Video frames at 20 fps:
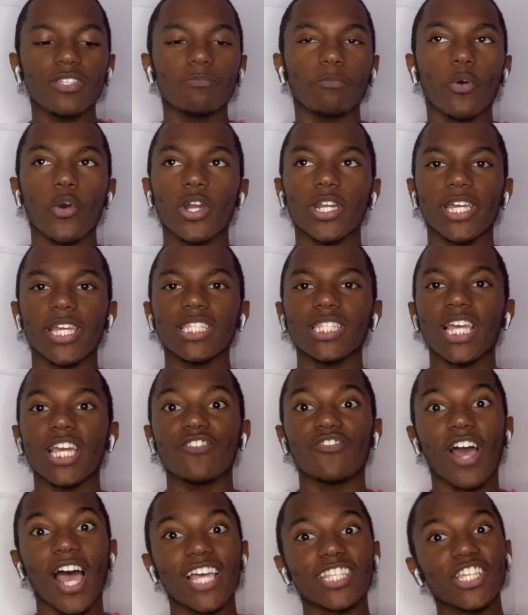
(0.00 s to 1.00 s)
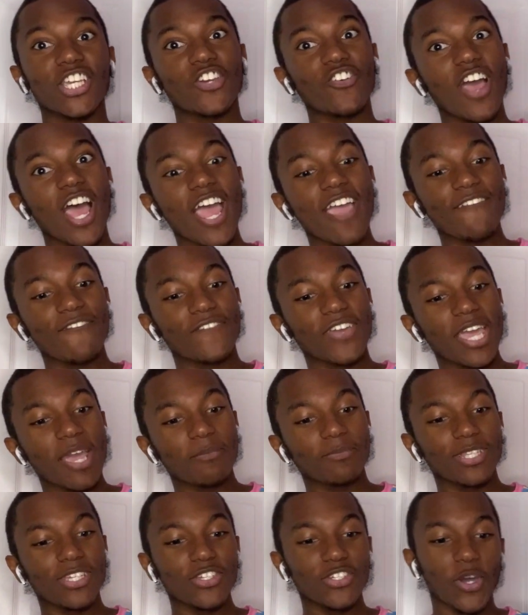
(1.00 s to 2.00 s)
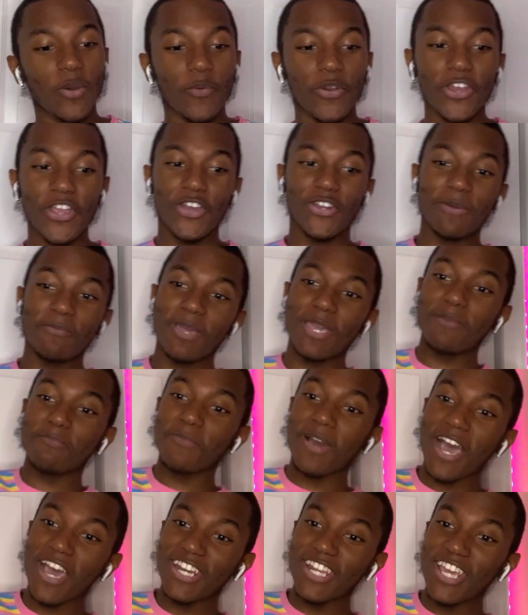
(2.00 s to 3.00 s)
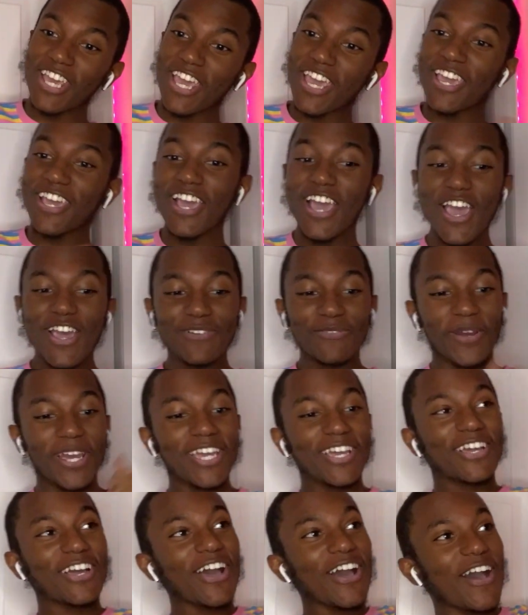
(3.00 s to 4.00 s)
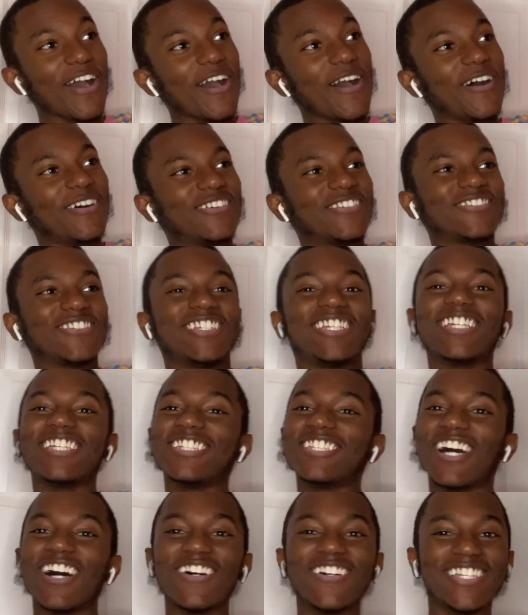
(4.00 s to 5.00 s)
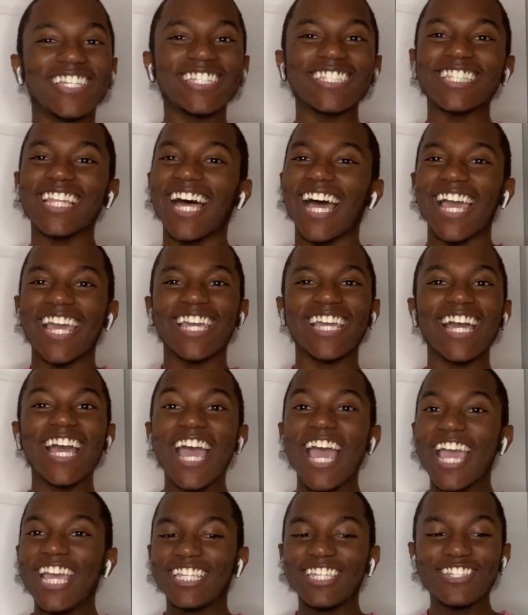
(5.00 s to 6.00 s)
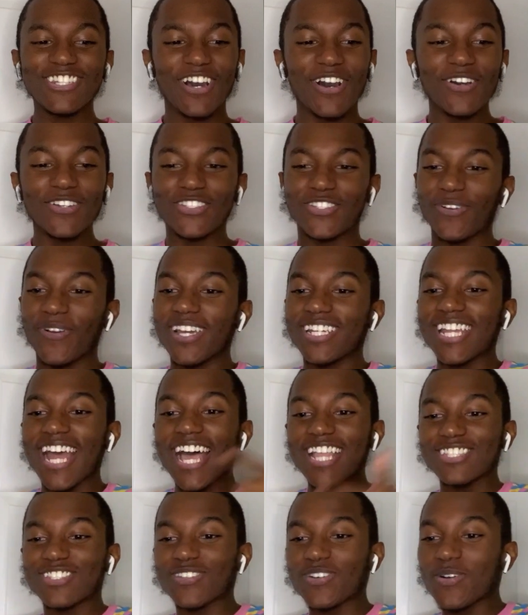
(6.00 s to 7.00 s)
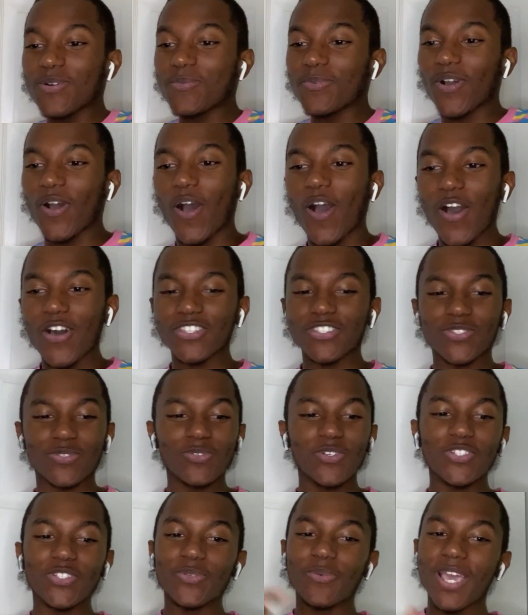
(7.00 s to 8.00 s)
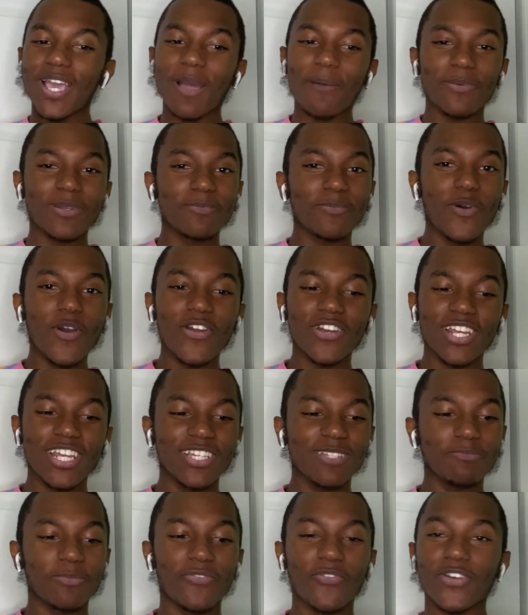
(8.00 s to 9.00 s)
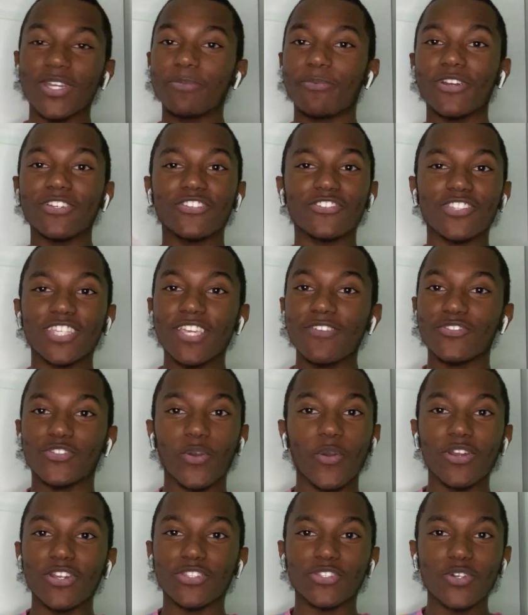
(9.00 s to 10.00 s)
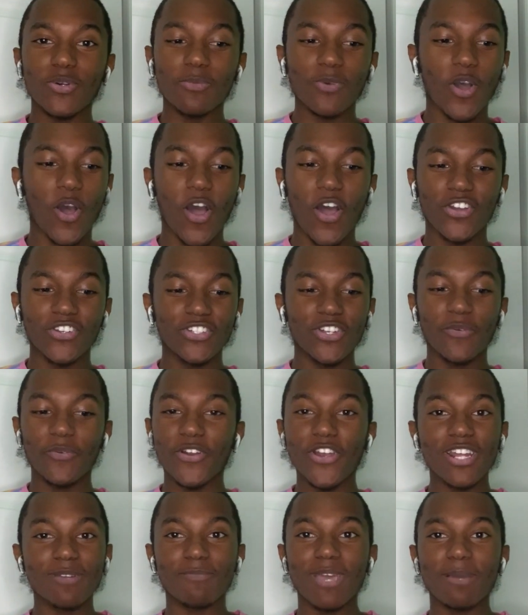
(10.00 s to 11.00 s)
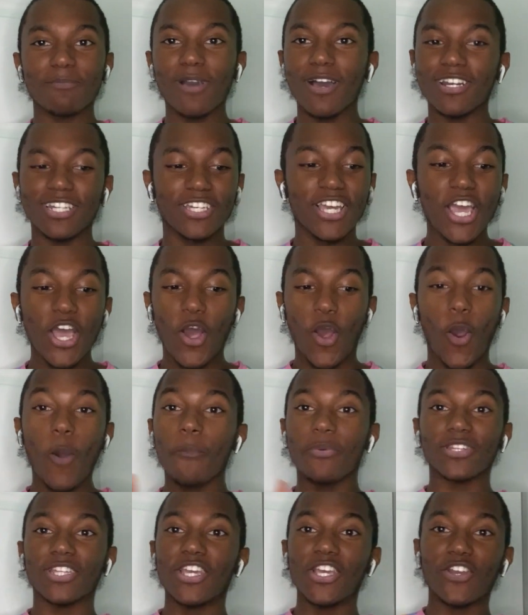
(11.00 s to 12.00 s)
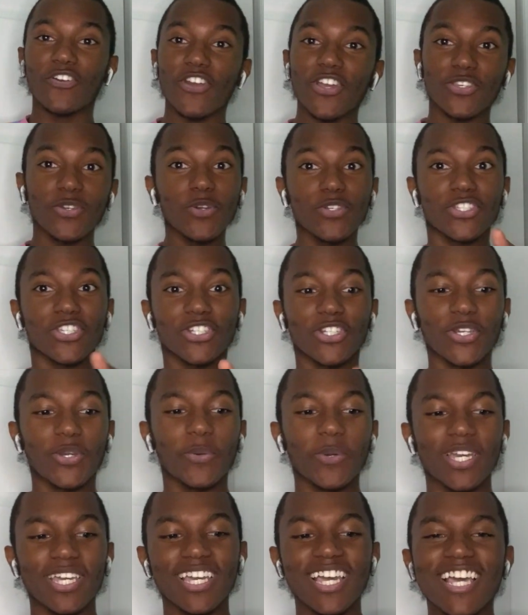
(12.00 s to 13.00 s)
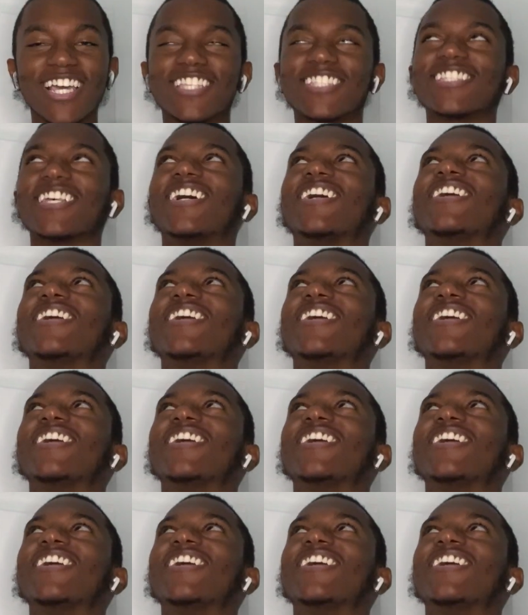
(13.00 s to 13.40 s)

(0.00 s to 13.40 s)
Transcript: morning it's like rise and grind family. You know, we're here to make money. Wake up. You know, it's like, you know, join that Zoom call as soon as you wake up in the morning. Before you brush your teeth, join the Zoom call. You know, we're here to make money. Oprah didn't quit, you shouldn't quit. So,